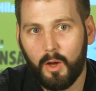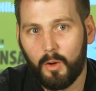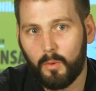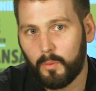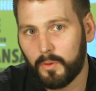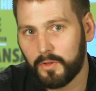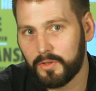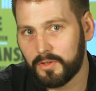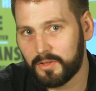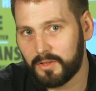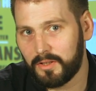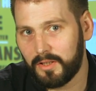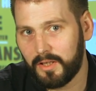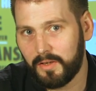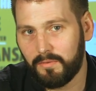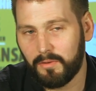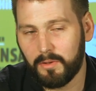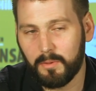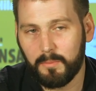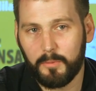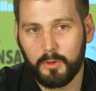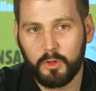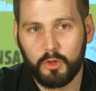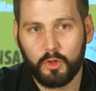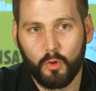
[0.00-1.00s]
What is clear from the
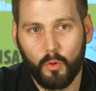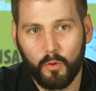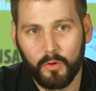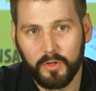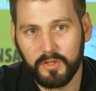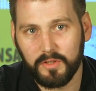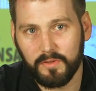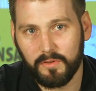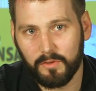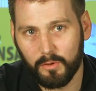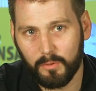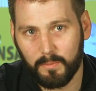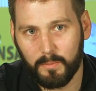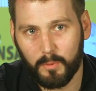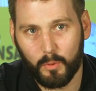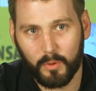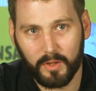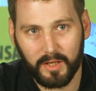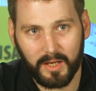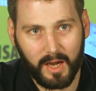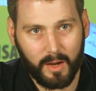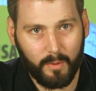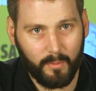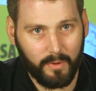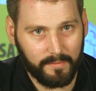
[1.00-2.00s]
majority of the
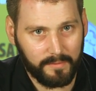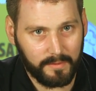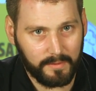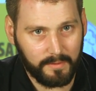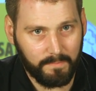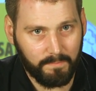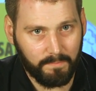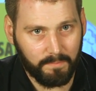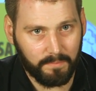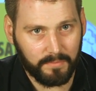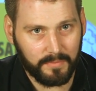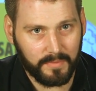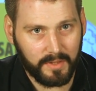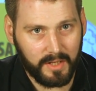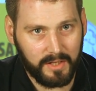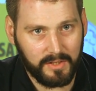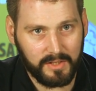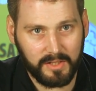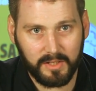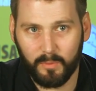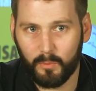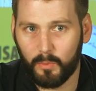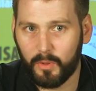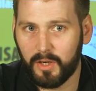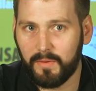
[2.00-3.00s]
reporting, however, is
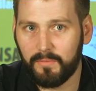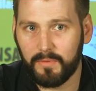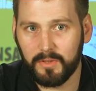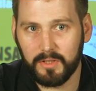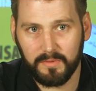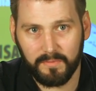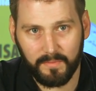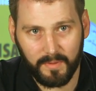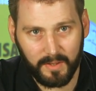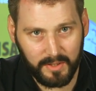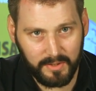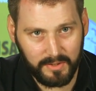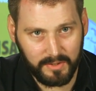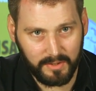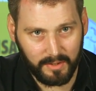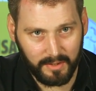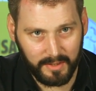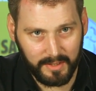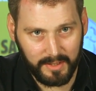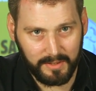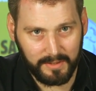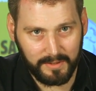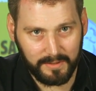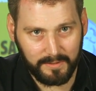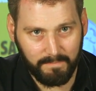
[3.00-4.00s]
that whatever divides
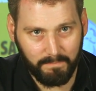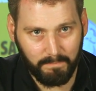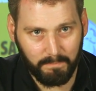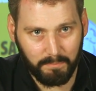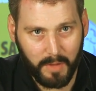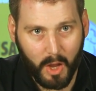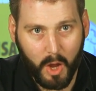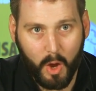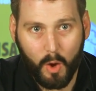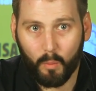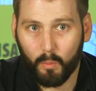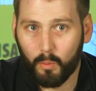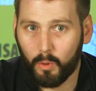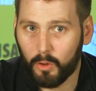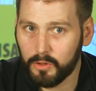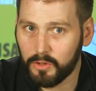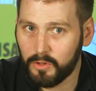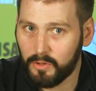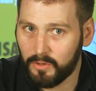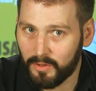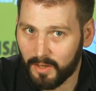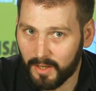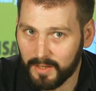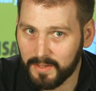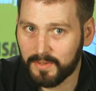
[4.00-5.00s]
elites, what
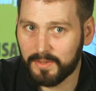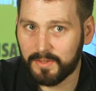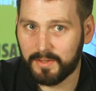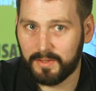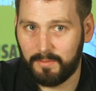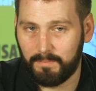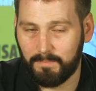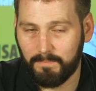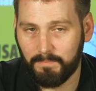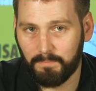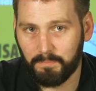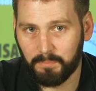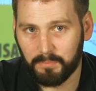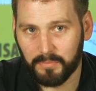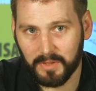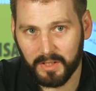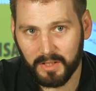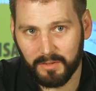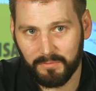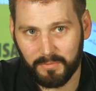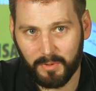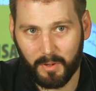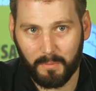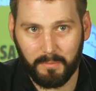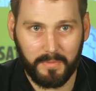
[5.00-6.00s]
unites them
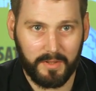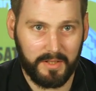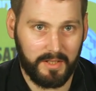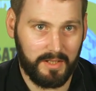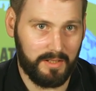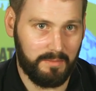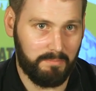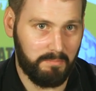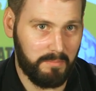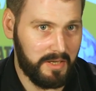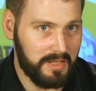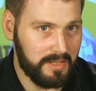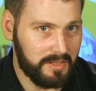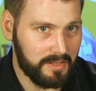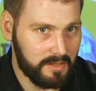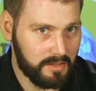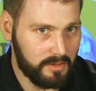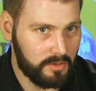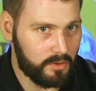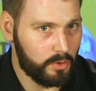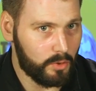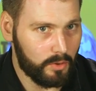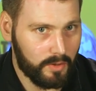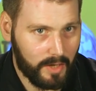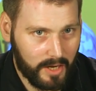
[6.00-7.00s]
from the media
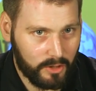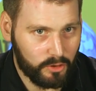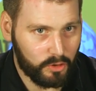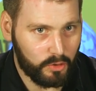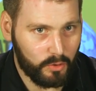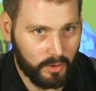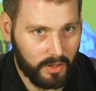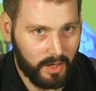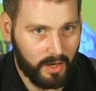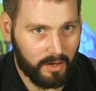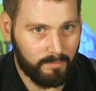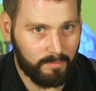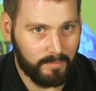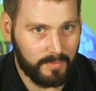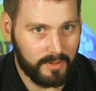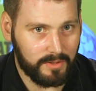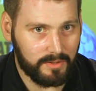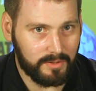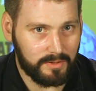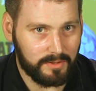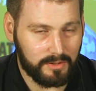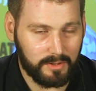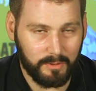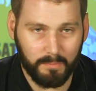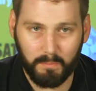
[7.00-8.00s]
to national governments to